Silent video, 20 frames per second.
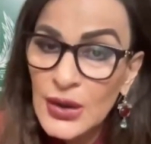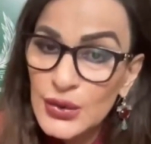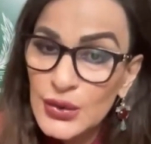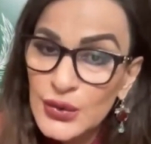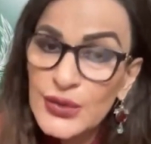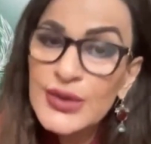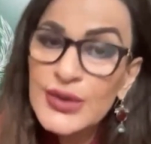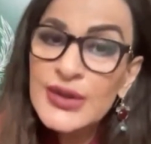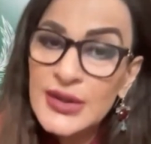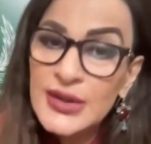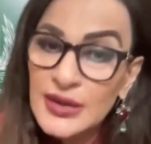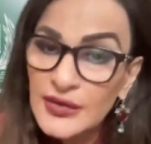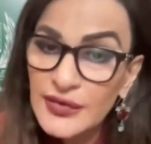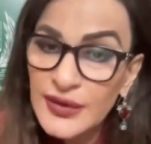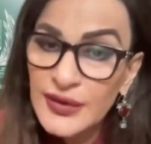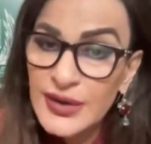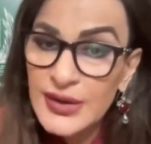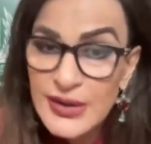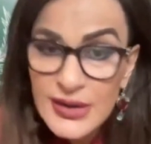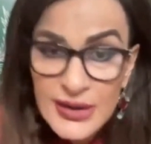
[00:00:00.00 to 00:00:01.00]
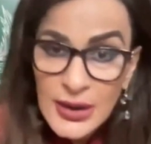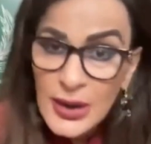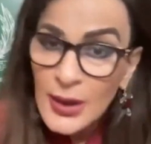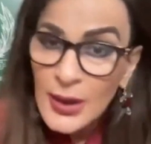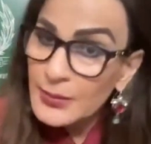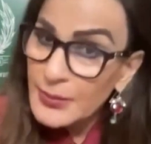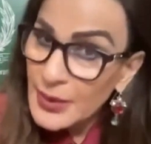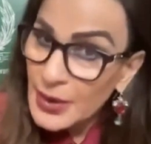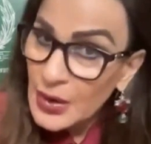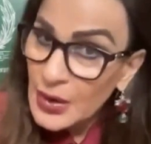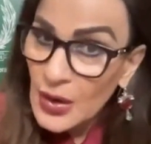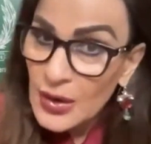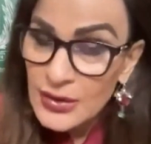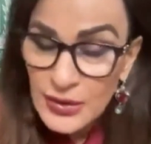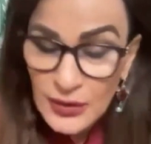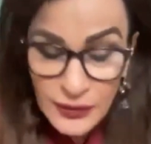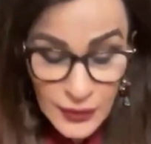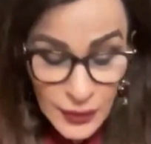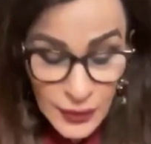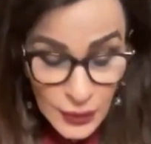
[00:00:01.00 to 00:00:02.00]
to the surface because
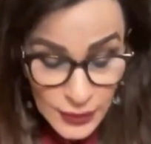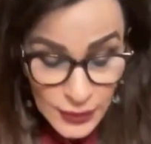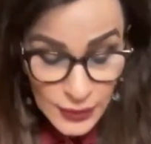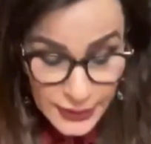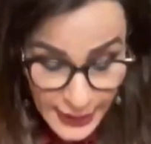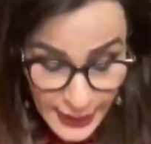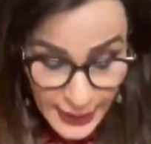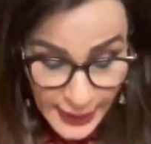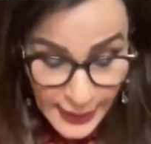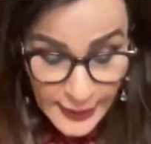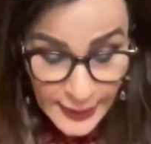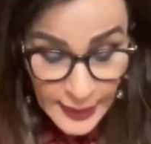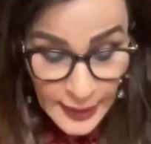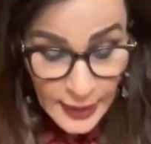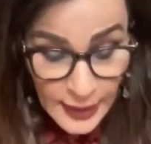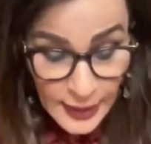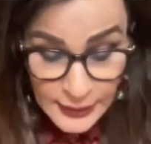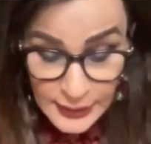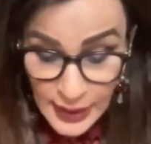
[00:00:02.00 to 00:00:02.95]
of cold air.